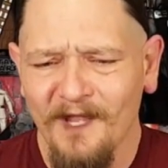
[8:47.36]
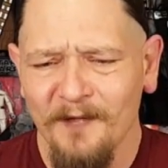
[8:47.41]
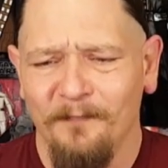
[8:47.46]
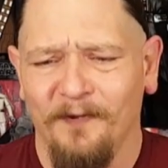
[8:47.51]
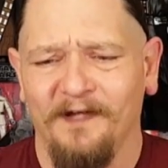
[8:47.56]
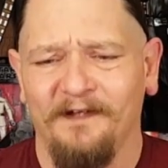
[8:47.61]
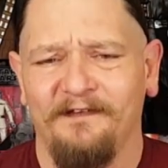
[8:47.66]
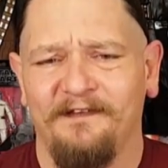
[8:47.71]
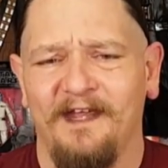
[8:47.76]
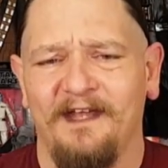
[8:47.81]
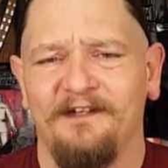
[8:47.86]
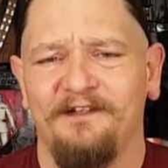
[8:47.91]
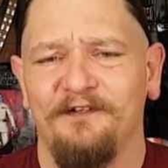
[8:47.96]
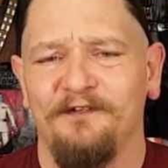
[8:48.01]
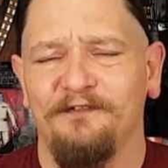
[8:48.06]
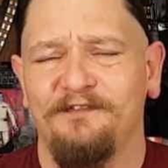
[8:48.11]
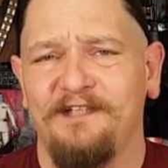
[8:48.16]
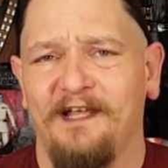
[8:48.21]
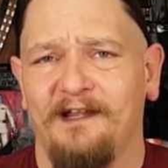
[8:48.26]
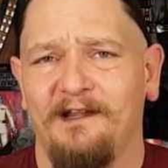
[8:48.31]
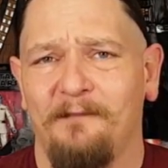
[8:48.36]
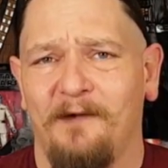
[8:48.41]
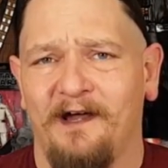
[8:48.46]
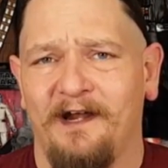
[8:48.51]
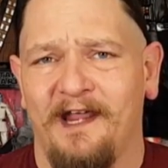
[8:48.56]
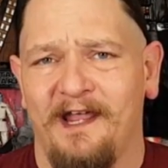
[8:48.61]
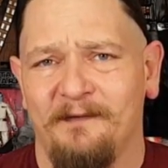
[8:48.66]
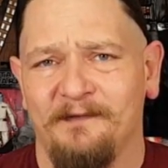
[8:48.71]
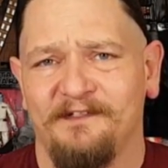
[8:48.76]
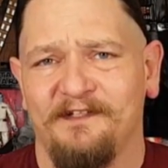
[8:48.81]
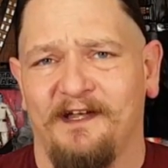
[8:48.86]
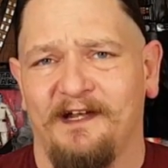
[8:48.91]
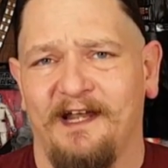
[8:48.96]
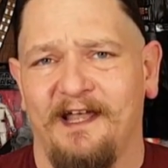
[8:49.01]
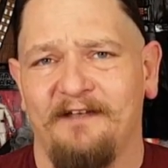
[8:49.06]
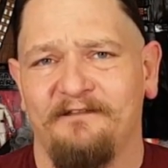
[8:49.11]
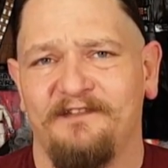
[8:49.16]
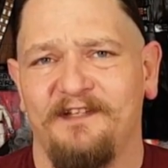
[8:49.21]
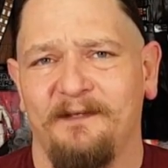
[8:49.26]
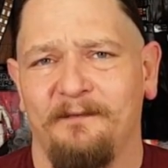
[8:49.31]
but they do sell them on Amazon.
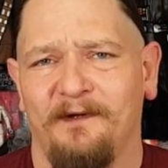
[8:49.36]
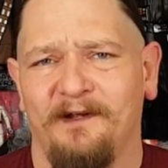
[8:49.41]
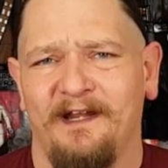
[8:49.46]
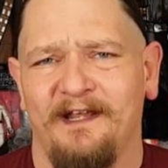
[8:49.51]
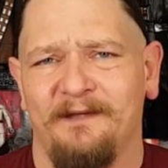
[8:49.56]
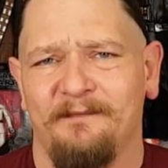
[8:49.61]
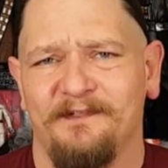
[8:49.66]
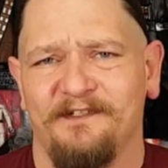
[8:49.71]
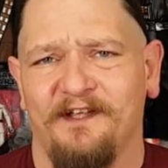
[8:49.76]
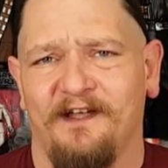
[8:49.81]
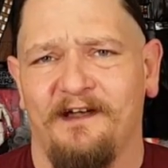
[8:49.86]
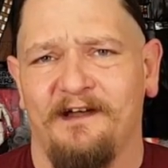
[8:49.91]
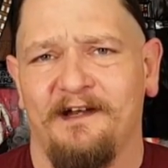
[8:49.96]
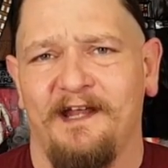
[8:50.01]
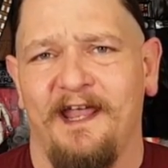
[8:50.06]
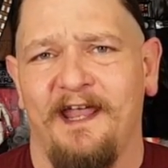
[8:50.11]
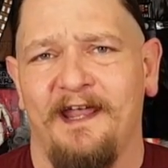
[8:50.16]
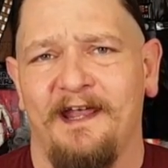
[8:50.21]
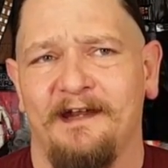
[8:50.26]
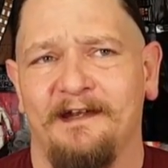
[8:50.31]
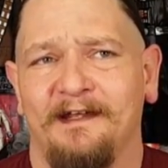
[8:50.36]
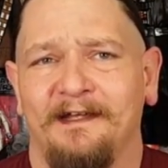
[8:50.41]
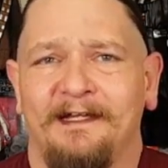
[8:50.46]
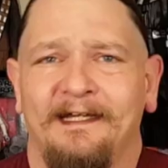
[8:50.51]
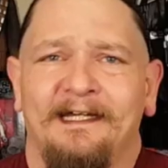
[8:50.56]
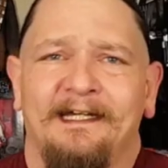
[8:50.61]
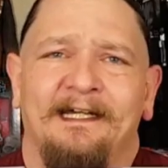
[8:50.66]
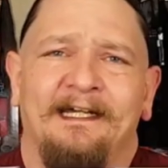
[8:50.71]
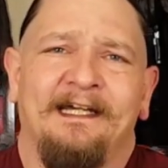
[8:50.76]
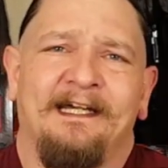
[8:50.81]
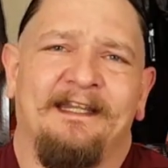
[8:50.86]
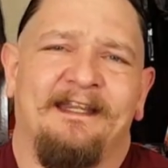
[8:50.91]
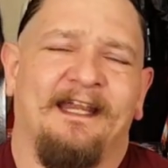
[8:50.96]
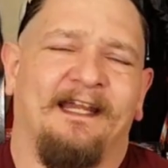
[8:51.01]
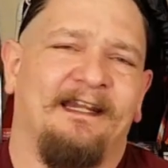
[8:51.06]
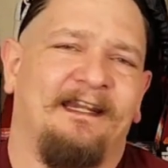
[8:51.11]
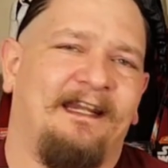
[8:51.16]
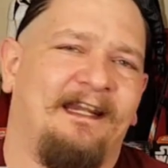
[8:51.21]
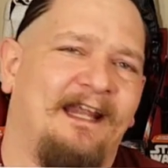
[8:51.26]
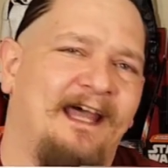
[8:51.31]
I have seen them on Amazon, and
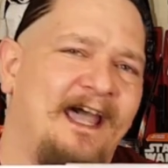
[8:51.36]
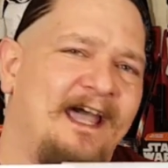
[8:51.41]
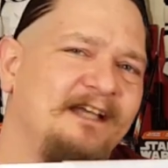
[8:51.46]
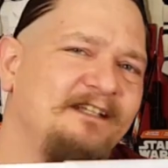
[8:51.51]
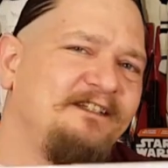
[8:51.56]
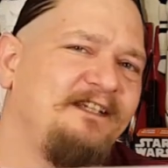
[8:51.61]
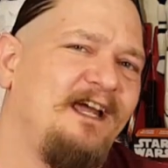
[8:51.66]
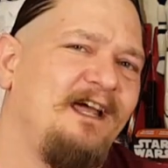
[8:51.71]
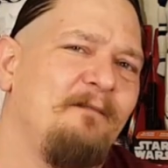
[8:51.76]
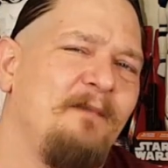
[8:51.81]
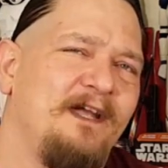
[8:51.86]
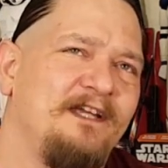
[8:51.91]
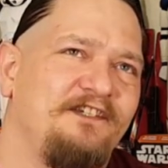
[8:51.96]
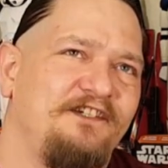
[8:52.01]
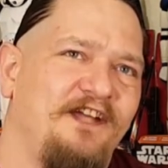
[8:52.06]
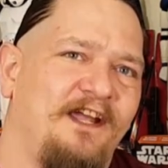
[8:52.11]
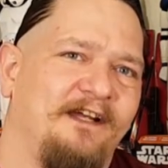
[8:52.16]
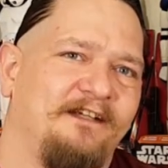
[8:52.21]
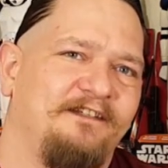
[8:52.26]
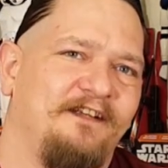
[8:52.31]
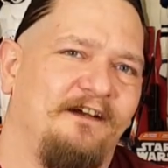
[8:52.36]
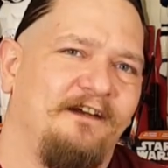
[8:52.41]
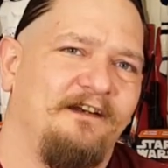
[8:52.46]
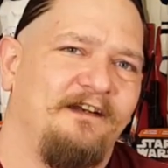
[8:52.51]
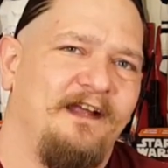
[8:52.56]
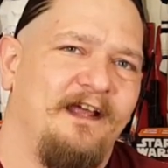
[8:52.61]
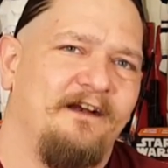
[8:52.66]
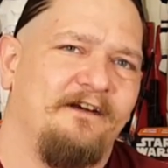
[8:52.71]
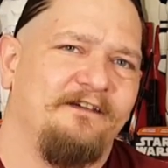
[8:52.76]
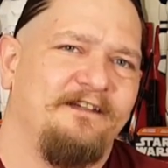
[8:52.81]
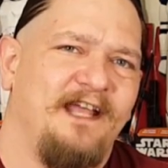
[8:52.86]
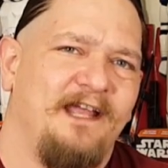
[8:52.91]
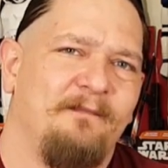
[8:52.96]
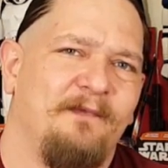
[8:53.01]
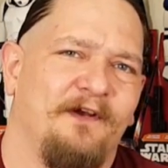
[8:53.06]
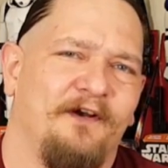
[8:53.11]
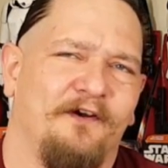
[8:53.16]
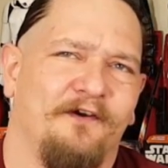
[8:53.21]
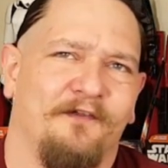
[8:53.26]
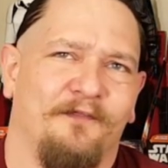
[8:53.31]
the last time I checked on
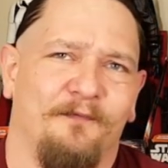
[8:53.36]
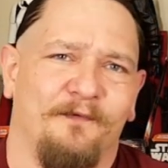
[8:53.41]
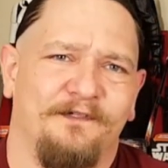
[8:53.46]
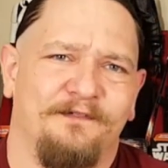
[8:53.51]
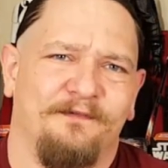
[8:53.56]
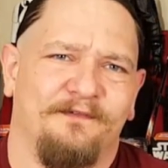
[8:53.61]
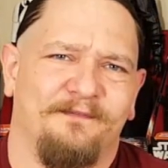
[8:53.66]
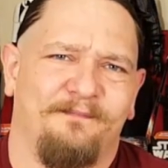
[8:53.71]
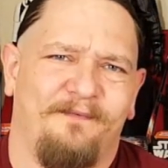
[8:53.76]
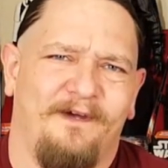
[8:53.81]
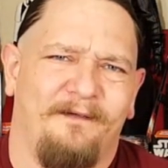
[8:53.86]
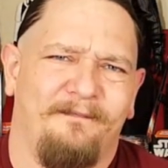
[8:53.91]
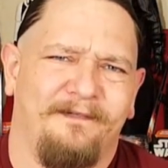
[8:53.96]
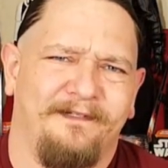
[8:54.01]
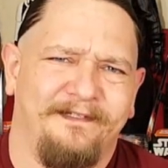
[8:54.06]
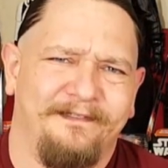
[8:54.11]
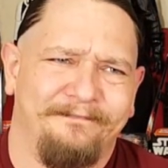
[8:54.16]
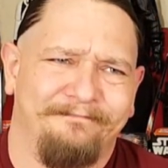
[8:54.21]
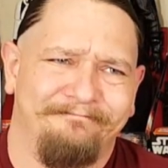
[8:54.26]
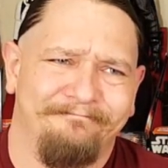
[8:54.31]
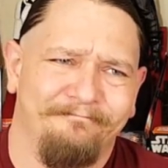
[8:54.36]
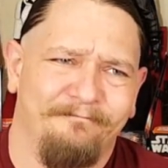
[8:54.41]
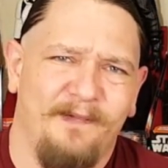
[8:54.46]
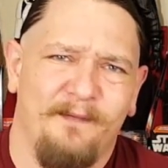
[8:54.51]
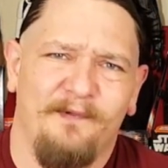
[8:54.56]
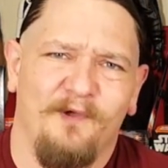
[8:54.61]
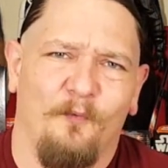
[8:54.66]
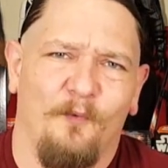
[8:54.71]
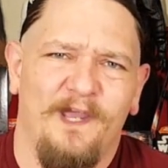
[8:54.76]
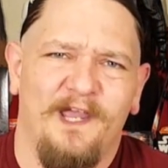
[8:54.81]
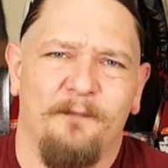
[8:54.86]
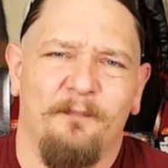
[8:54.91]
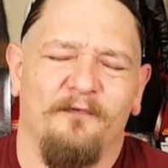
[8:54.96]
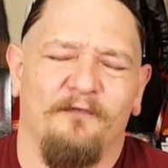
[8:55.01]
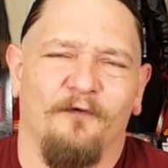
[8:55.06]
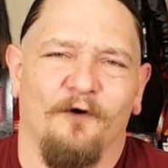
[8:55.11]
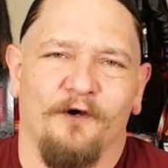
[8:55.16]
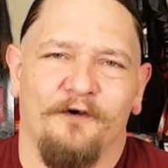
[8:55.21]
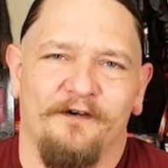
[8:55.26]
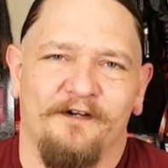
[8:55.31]
Entertainment Earth, which was probably maybe a week
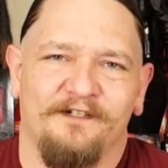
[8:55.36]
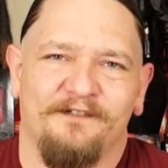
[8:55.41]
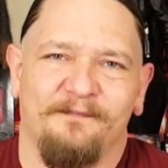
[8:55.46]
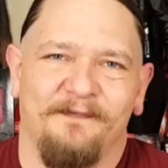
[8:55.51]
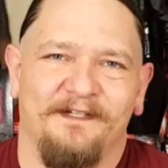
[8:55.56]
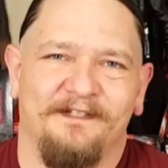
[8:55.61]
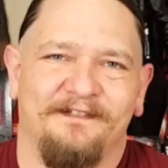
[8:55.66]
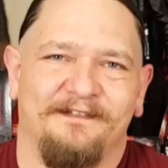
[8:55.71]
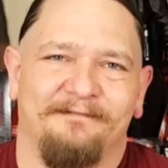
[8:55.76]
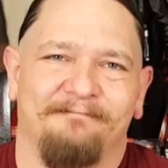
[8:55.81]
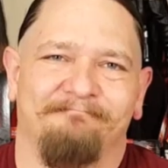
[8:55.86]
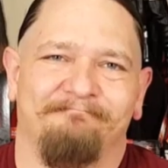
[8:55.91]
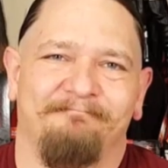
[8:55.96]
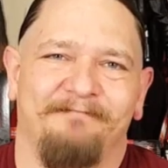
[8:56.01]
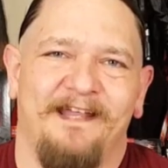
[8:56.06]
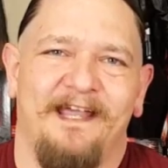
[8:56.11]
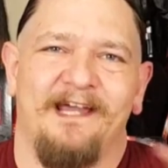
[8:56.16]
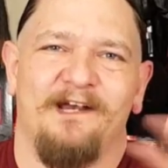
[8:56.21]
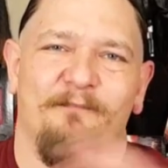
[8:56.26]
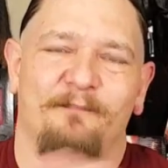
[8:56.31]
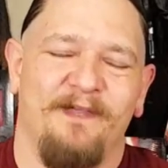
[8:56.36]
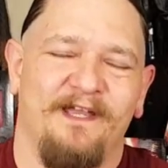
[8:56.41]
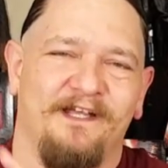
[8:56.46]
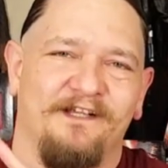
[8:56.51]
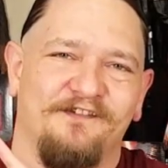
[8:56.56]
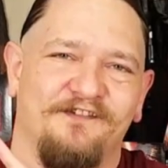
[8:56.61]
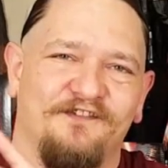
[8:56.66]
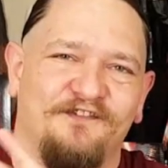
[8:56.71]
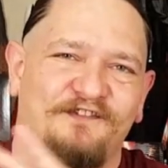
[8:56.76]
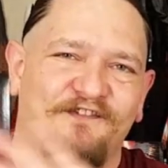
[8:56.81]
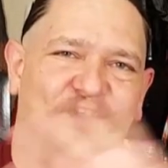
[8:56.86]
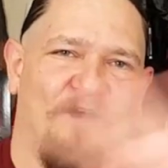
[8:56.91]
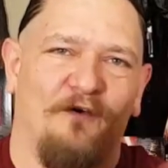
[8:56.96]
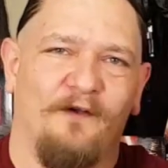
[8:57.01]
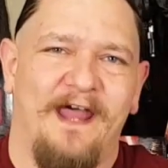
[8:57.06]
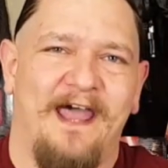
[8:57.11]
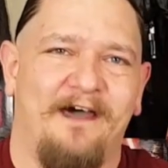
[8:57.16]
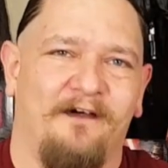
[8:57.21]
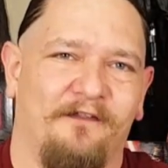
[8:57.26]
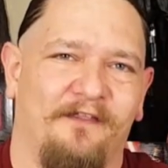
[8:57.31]
before Christmas, they had a big
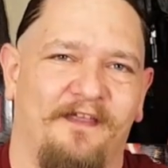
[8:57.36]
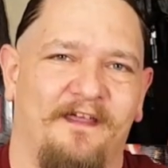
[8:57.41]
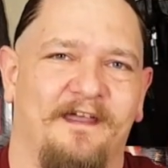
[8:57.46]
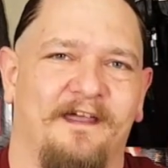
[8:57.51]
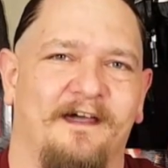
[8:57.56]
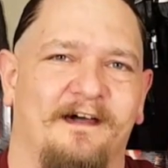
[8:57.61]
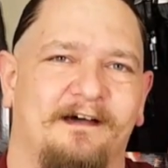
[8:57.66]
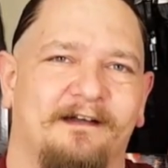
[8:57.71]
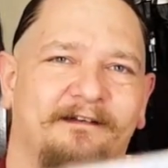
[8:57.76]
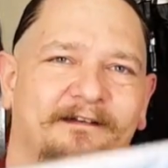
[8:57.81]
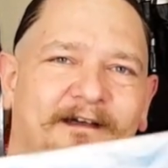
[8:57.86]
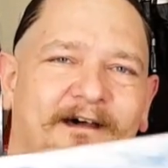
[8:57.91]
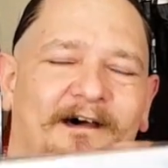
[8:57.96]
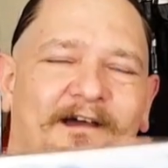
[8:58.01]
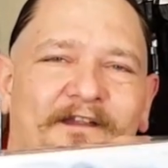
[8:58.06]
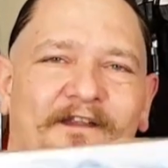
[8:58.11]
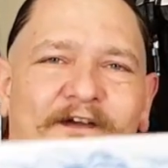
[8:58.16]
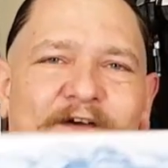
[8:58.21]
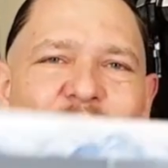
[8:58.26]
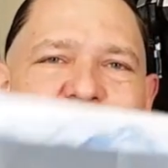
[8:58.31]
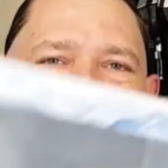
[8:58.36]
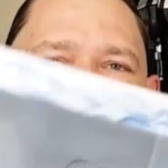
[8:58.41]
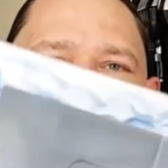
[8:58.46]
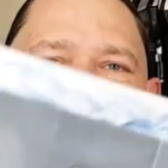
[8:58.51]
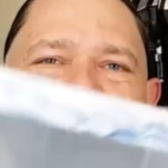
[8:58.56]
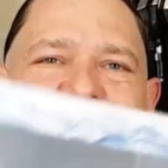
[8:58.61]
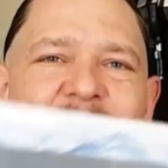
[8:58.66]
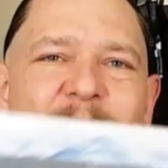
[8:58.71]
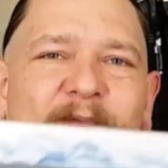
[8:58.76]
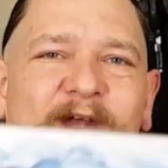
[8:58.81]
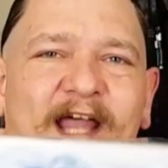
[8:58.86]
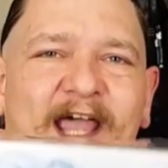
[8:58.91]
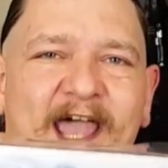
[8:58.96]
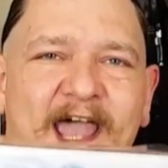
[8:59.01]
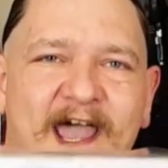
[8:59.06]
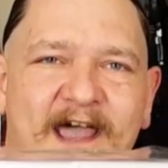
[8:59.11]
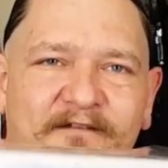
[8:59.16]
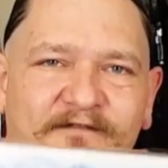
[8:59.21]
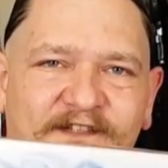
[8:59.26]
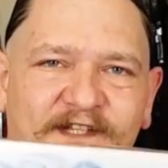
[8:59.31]
sold out thing on their website, but I
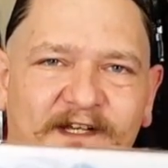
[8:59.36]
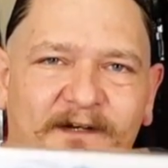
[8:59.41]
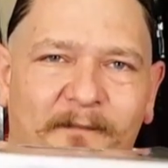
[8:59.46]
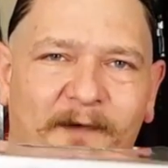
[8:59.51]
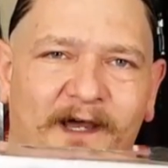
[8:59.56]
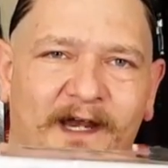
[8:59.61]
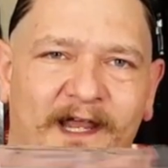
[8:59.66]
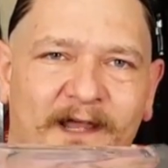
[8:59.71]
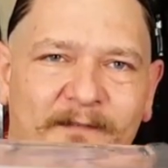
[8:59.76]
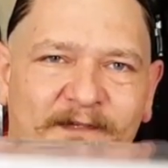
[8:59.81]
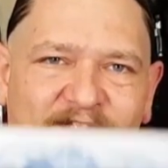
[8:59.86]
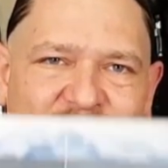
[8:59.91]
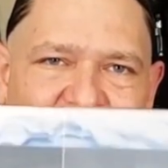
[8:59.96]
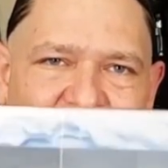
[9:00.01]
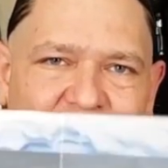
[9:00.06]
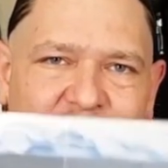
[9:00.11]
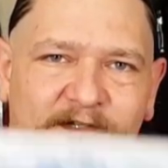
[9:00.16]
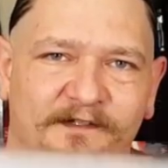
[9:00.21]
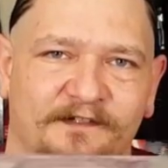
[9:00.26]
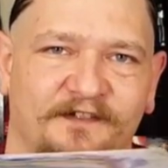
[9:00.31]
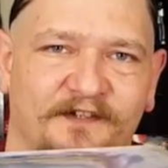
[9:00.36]
have seen them on Amazon.